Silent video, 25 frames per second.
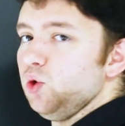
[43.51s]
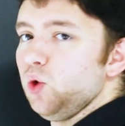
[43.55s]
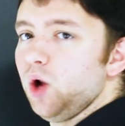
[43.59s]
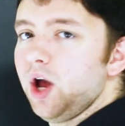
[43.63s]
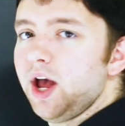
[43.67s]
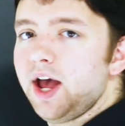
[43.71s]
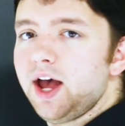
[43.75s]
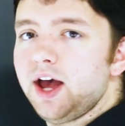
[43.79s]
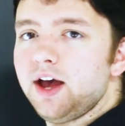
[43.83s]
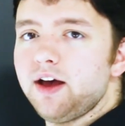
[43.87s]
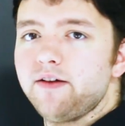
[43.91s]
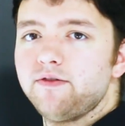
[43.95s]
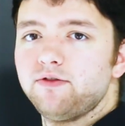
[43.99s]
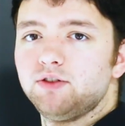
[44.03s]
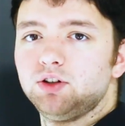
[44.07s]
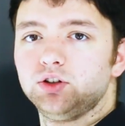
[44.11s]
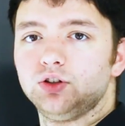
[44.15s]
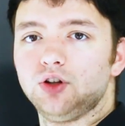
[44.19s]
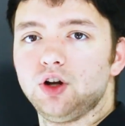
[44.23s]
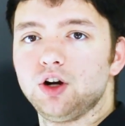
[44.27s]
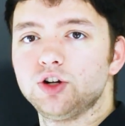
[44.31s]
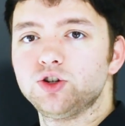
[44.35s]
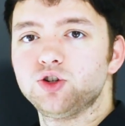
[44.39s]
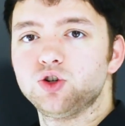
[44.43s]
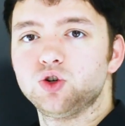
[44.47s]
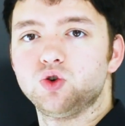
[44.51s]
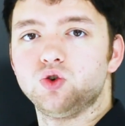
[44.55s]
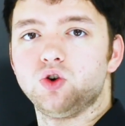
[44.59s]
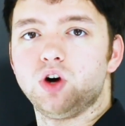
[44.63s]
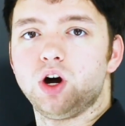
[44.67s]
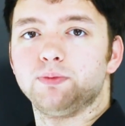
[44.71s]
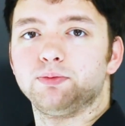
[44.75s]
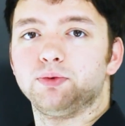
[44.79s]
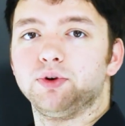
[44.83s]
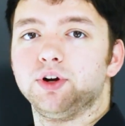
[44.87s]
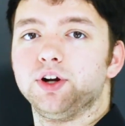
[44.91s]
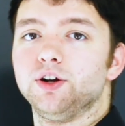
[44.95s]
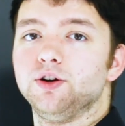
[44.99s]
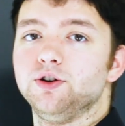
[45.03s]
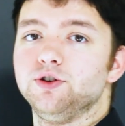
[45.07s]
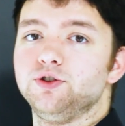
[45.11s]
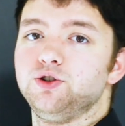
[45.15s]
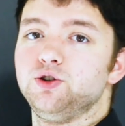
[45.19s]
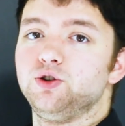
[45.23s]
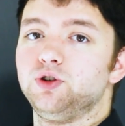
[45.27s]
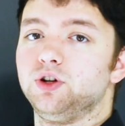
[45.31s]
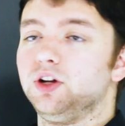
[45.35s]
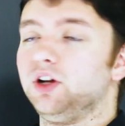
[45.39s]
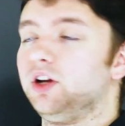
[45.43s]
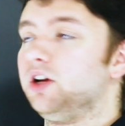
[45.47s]
you have logical operators,
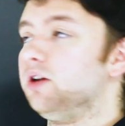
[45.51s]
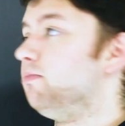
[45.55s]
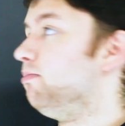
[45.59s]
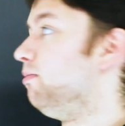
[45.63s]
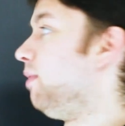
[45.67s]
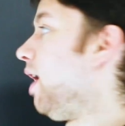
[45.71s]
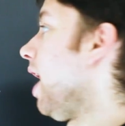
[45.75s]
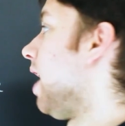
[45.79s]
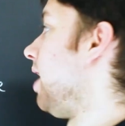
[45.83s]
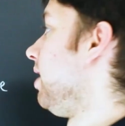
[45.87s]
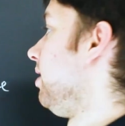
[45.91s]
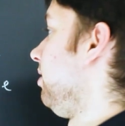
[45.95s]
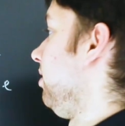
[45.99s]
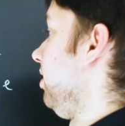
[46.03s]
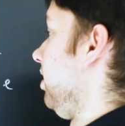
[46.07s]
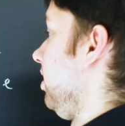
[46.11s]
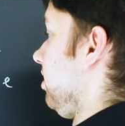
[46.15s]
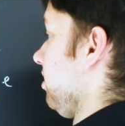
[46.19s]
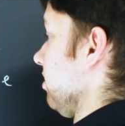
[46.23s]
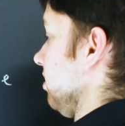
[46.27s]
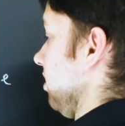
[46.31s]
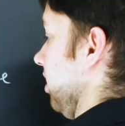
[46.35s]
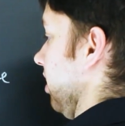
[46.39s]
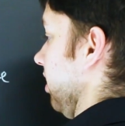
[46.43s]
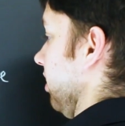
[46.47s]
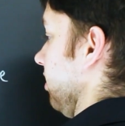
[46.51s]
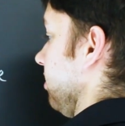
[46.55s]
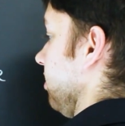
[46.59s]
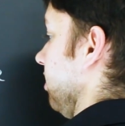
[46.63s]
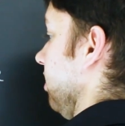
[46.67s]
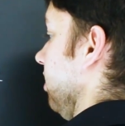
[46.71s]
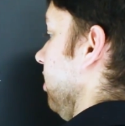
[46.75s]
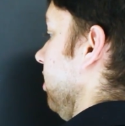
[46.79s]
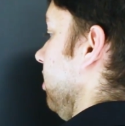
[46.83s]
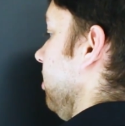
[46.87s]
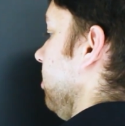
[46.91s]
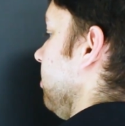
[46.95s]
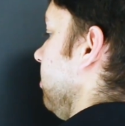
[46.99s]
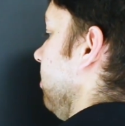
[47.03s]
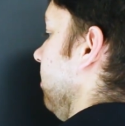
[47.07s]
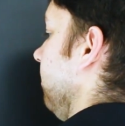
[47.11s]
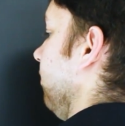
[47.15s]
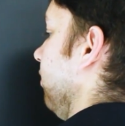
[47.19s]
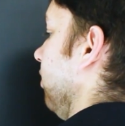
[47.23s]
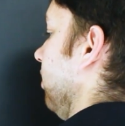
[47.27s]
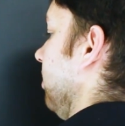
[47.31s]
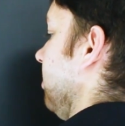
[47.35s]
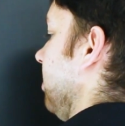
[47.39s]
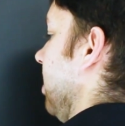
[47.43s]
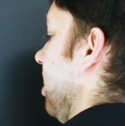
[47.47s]
you can combine these things. So
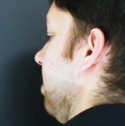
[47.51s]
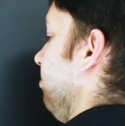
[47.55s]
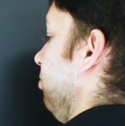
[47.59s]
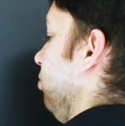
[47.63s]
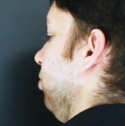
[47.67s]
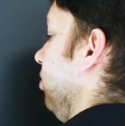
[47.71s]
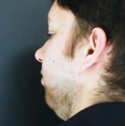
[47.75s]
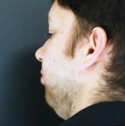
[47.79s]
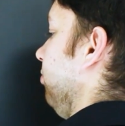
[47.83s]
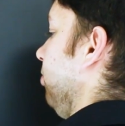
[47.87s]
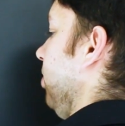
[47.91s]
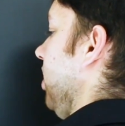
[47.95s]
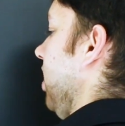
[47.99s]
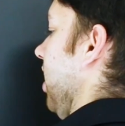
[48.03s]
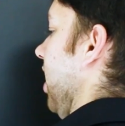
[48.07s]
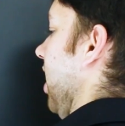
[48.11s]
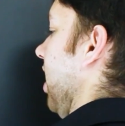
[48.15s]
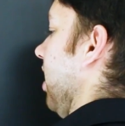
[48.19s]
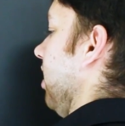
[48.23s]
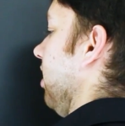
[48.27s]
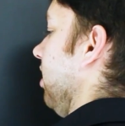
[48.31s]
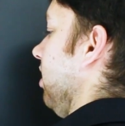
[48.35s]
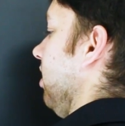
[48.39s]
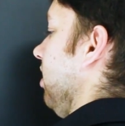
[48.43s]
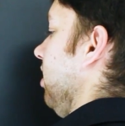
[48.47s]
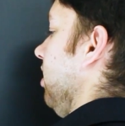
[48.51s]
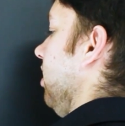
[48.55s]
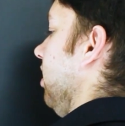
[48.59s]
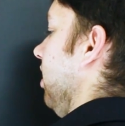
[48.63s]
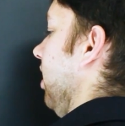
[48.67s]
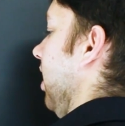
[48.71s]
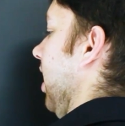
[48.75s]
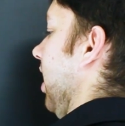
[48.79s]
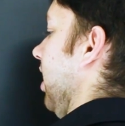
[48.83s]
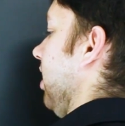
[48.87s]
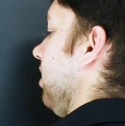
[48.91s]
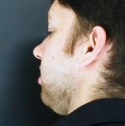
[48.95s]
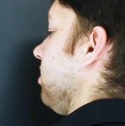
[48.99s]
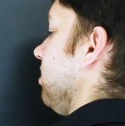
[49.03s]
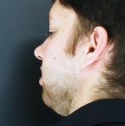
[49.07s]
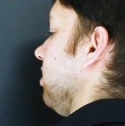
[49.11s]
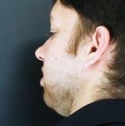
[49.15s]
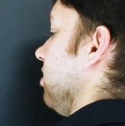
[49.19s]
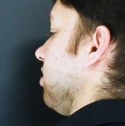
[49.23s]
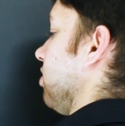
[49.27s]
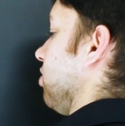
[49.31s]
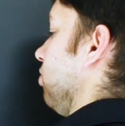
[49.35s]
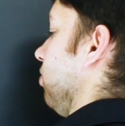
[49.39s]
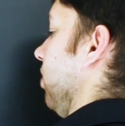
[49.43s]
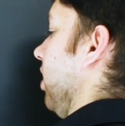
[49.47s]
for example, if we had x
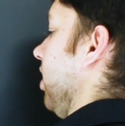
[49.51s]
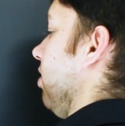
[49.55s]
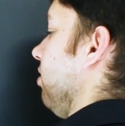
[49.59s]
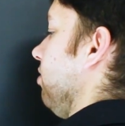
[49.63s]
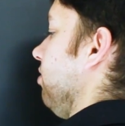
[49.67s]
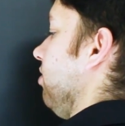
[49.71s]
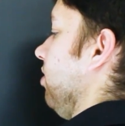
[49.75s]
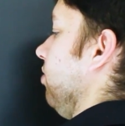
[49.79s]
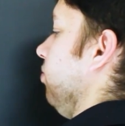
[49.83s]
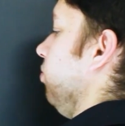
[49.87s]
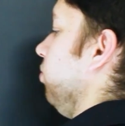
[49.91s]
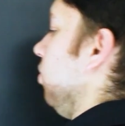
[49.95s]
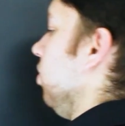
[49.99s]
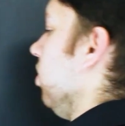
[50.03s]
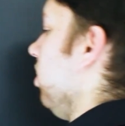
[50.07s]
is greater than